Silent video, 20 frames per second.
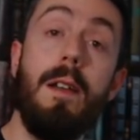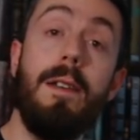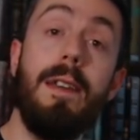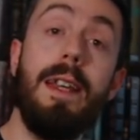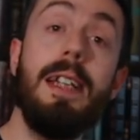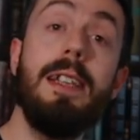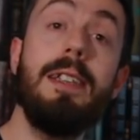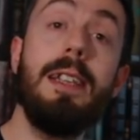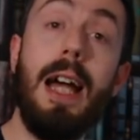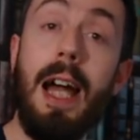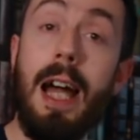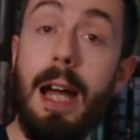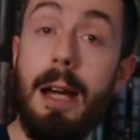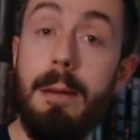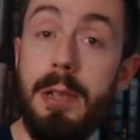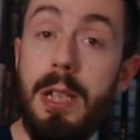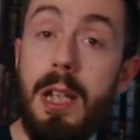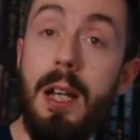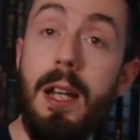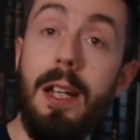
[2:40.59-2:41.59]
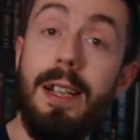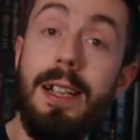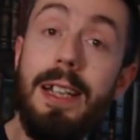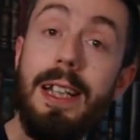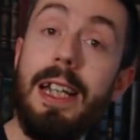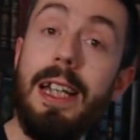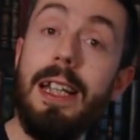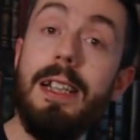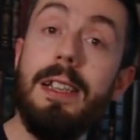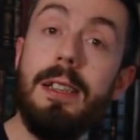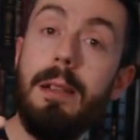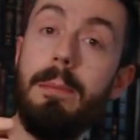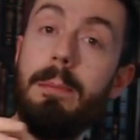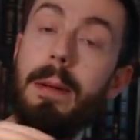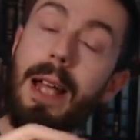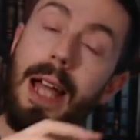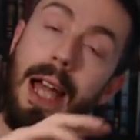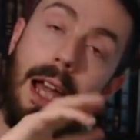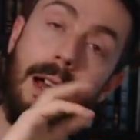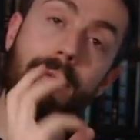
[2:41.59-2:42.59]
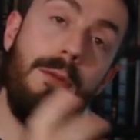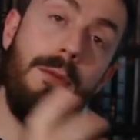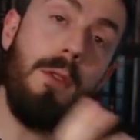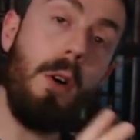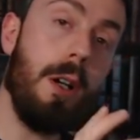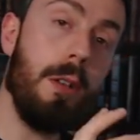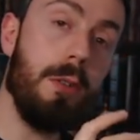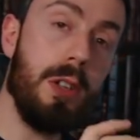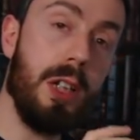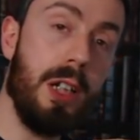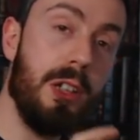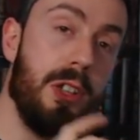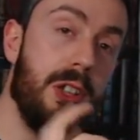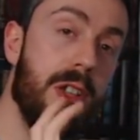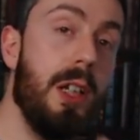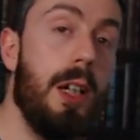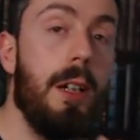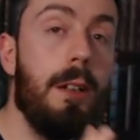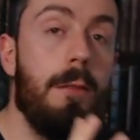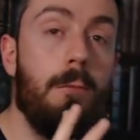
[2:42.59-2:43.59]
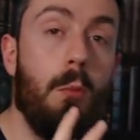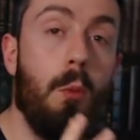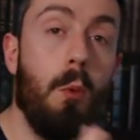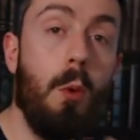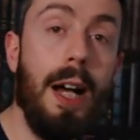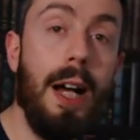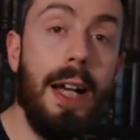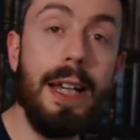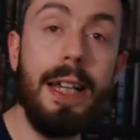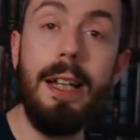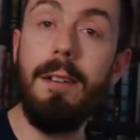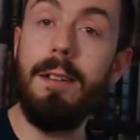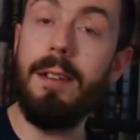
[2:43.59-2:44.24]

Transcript: these apps need to have files in a certain way,